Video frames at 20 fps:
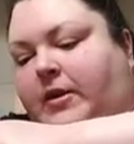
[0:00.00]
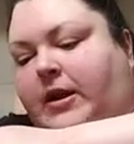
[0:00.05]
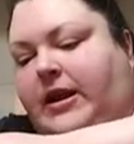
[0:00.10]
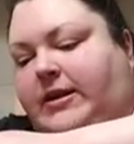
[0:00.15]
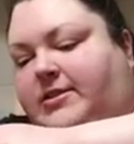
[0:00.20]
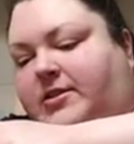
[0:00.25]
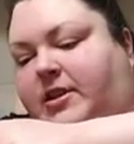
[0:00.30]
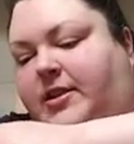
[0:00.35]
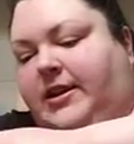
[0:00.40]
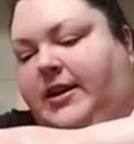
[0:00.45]

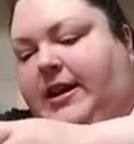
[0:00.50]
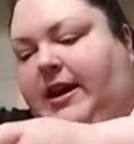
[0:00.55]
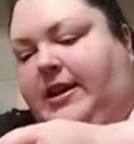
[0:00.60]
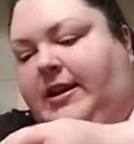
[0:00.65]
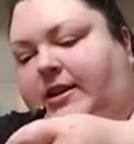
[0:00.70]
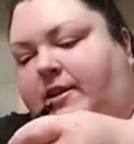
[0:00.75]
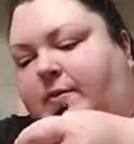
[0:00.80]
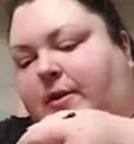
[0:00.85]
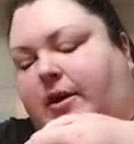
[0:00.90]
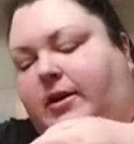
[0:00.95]
it's going to get
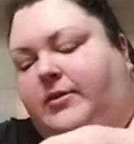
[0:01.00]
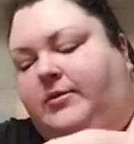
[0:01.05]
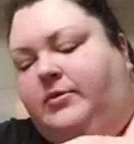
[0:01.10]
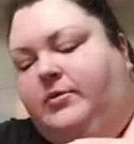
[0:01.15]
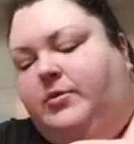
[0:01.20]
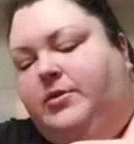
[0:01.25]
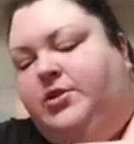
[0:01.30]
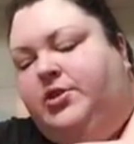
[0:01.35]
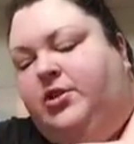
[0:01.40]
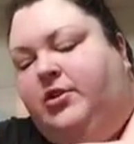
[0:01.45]
anywhere
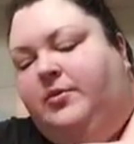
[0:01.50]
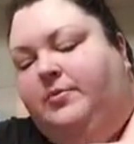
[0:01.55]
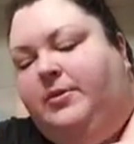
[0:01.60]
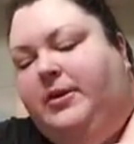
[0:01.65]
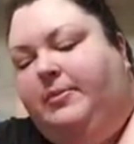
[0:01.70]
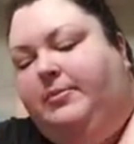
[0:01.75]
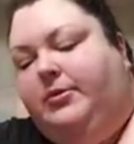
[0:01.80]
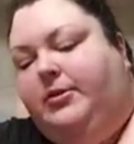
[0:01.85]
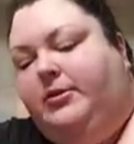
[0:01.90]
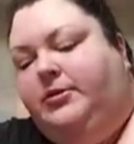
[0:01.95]
with certain
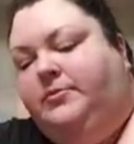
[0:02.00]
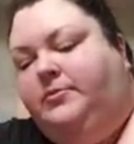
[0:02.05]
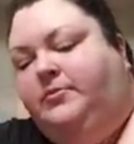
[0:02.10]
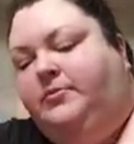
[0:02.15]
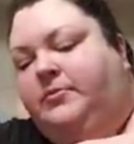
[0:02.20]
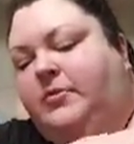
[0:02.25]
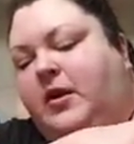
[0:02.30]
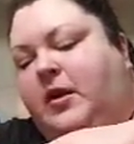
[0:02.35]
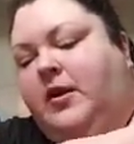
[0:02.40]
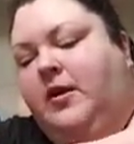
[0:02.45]
people.
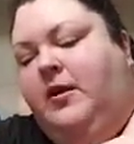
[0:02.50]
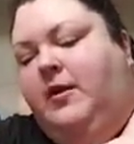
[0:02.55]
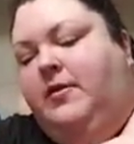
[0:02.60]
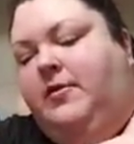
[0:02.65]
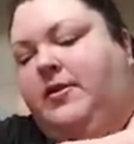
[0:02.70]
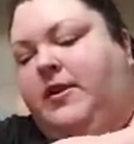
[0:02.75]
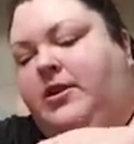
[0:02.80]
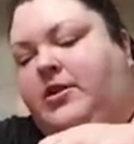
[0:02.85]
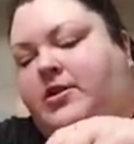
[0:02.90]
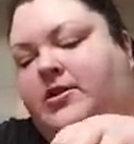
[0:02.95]

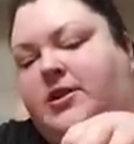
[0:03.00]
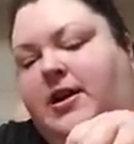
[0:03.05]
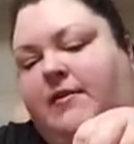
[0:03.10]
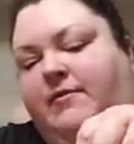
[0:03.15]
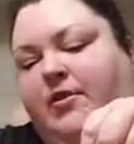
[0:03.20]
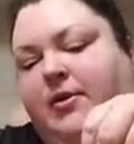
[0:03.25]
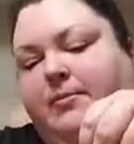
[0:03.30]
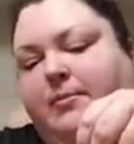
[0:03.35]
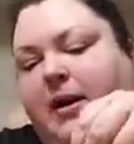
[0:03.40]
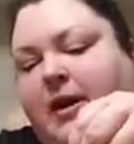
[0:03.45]
They just have
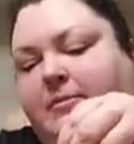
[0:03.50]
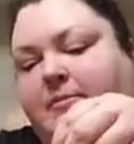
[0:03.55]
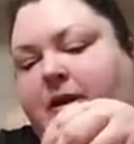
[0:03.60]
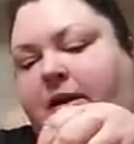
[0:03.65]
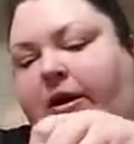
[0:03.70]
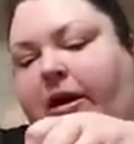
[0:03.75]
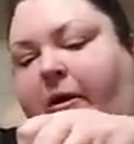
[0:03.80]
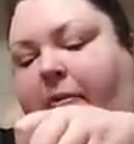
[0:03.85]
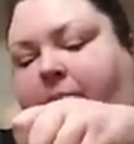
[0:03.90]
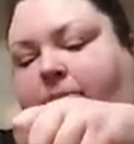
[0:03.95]
their mind
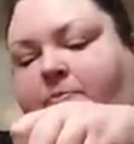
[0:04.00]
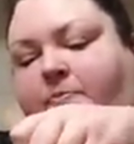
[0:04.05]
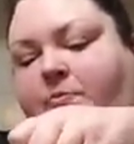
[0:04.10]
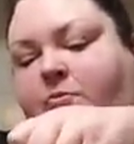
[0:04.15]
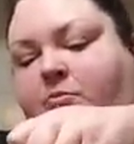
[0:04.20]
made up.